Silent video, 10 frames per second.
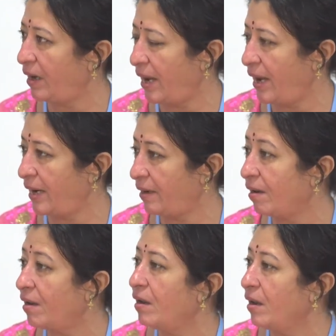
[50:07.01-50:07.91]
And
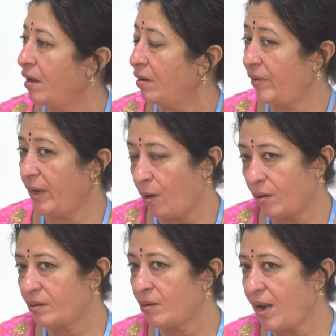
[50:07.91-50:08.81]
we are
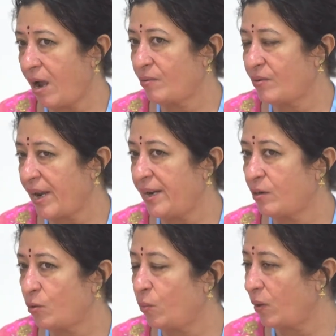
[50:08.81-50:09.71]
also now
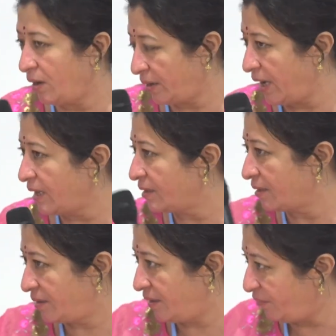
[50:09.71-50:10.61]
trying to work as
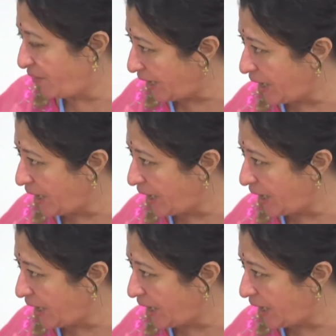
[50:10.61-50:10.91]
the